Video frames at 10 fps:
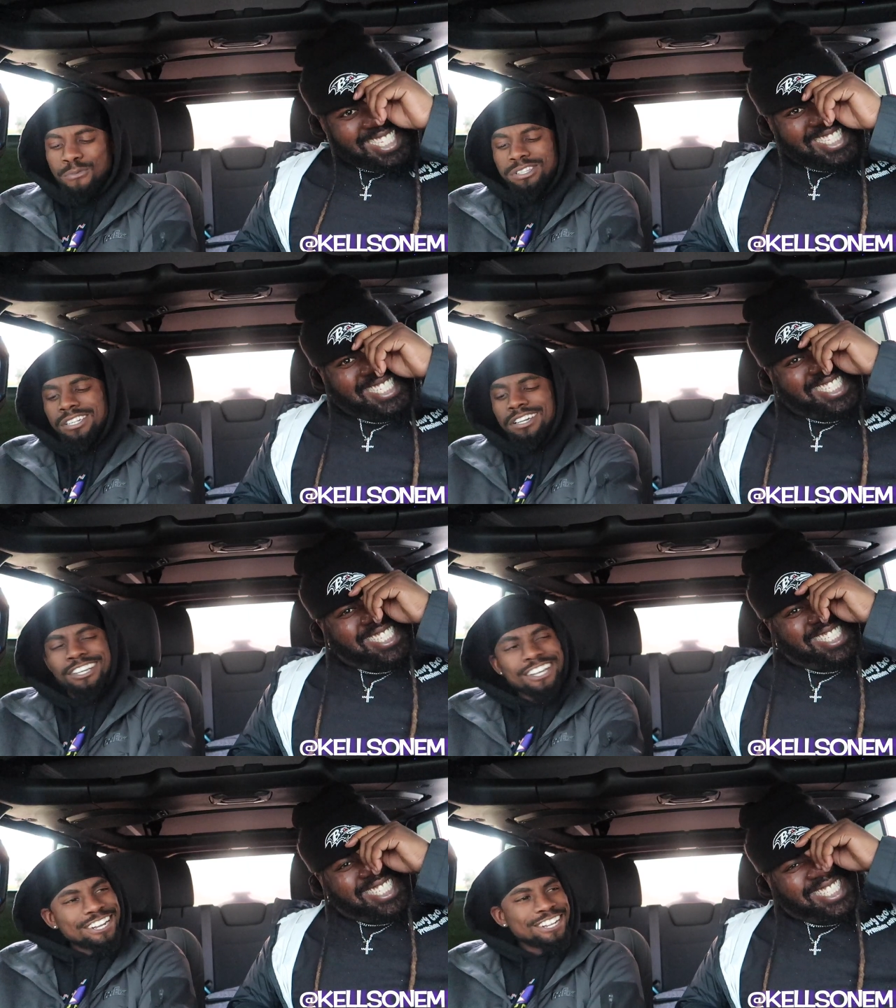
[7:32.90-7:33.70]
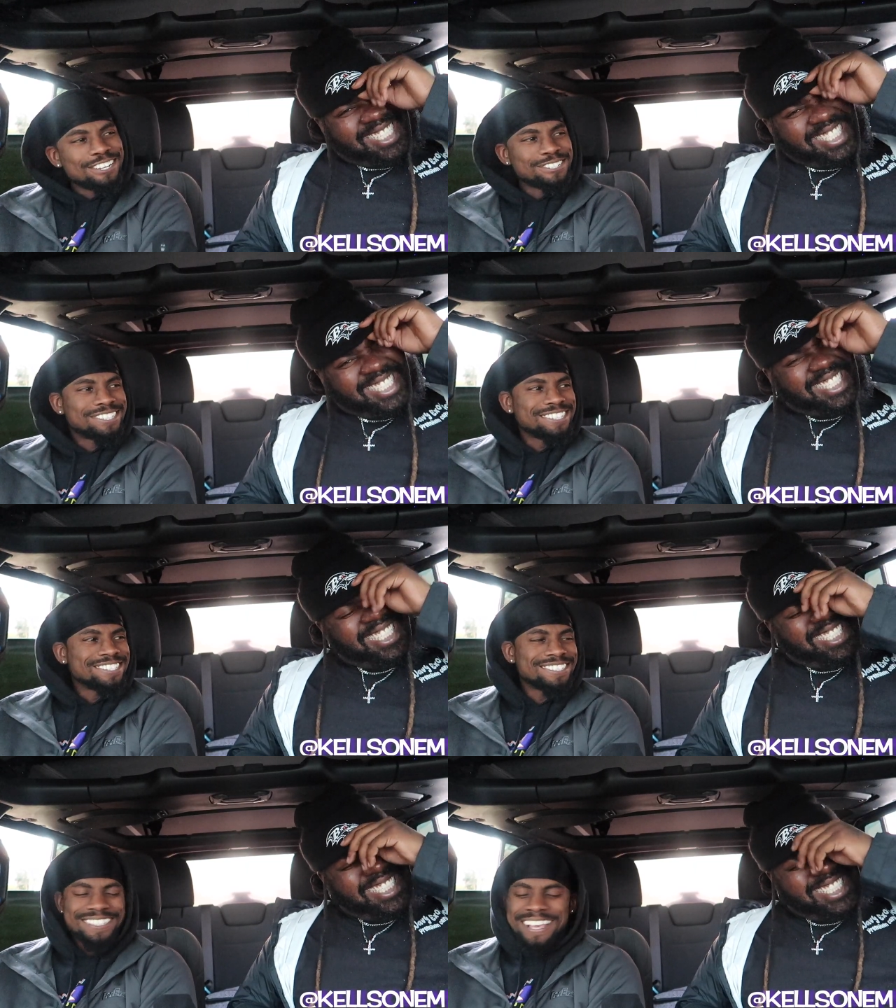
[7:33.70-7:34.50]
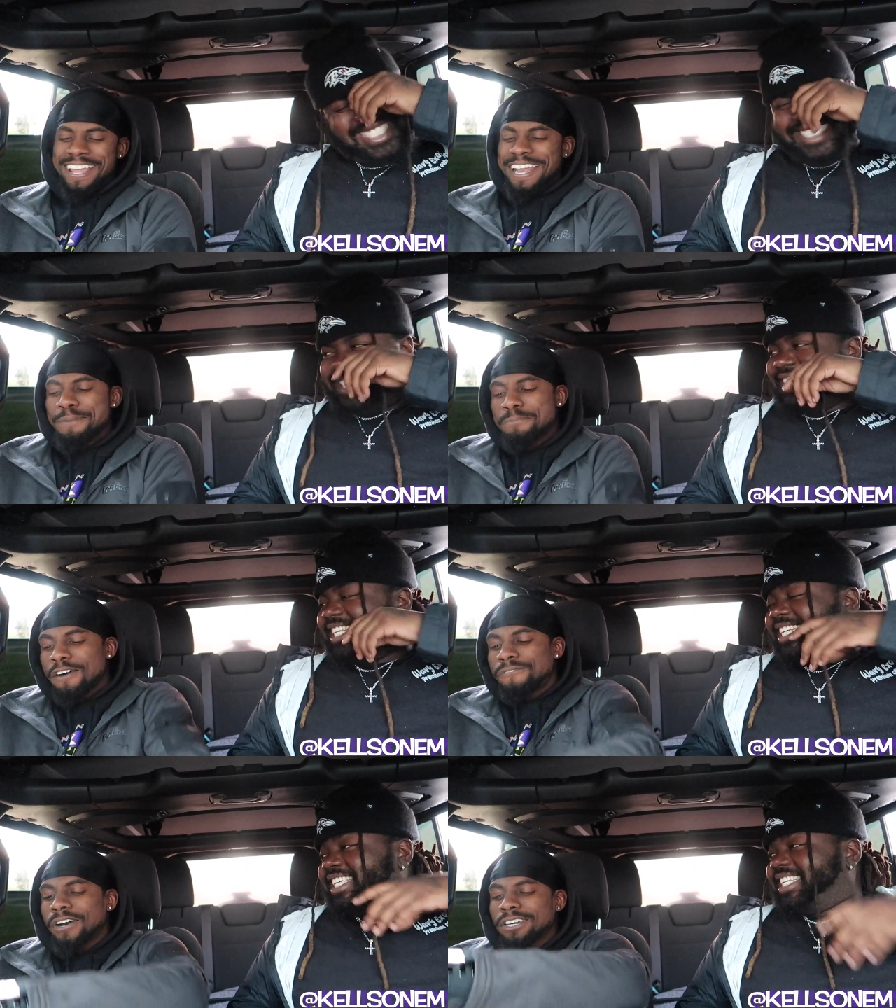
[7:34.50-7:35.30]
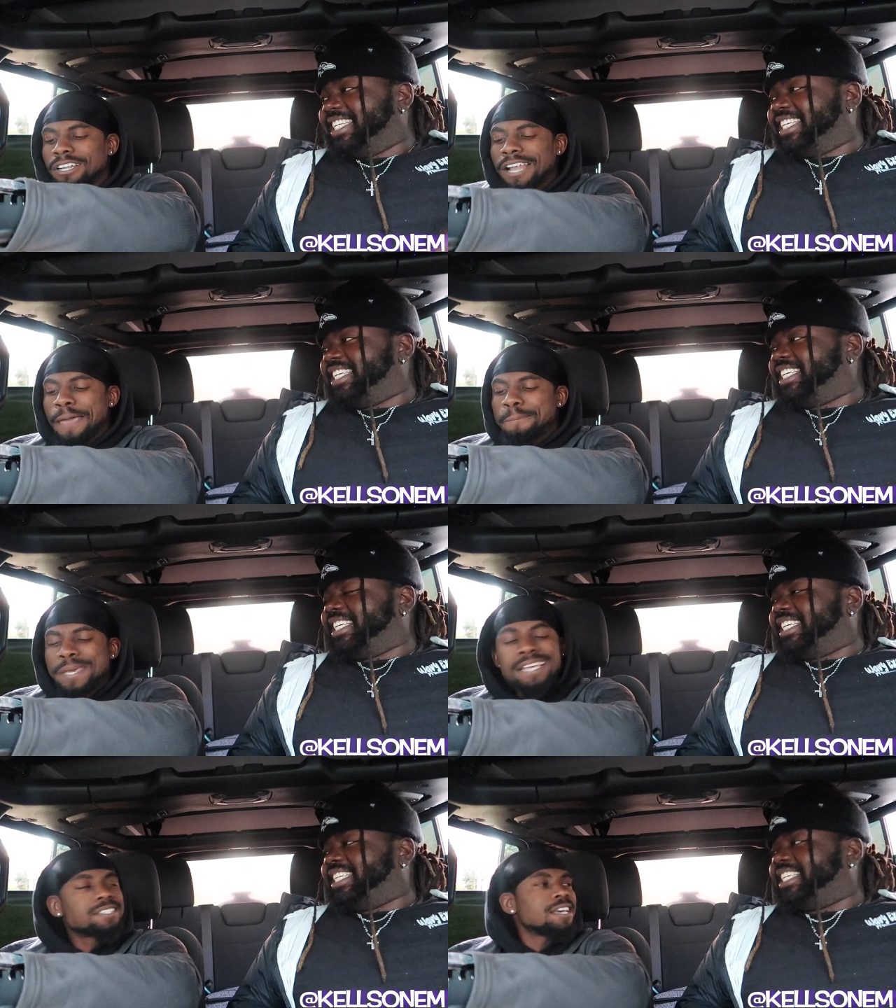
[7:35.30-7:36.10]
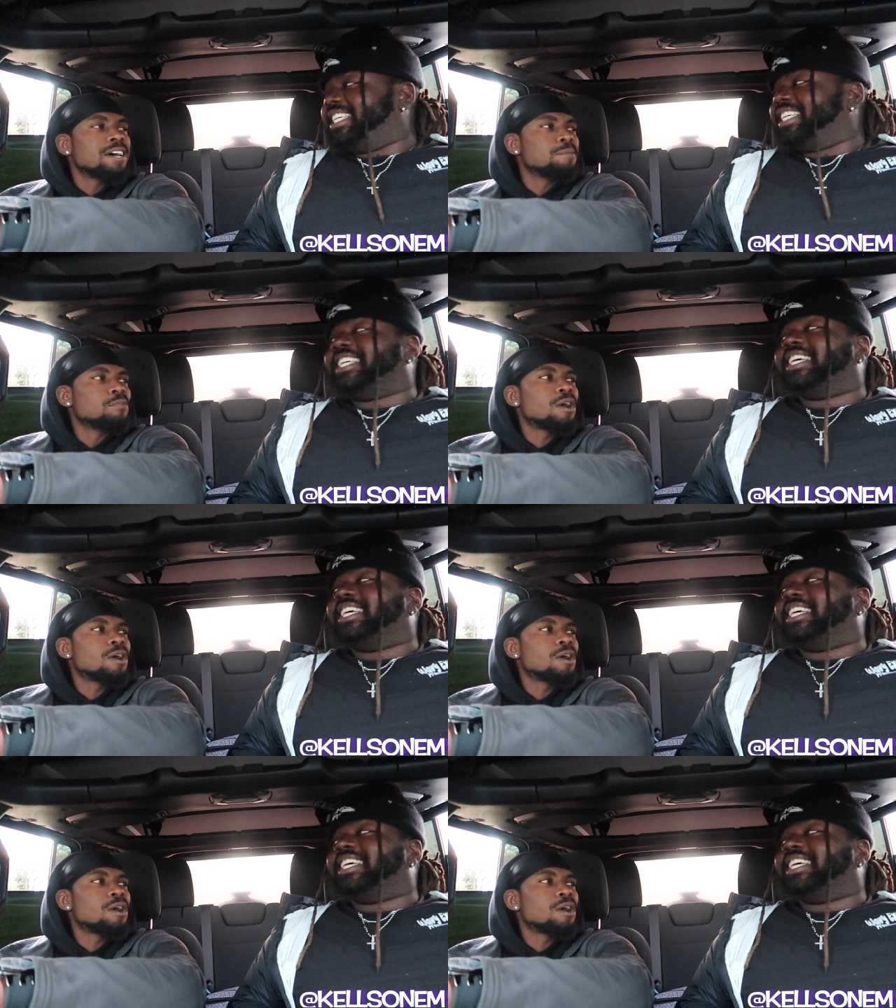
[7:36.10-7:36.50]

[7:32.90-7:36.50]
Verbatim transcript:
Speaker 1: Went to the good Little Caesars. That motherfucker looked like Pizza Hut, bro.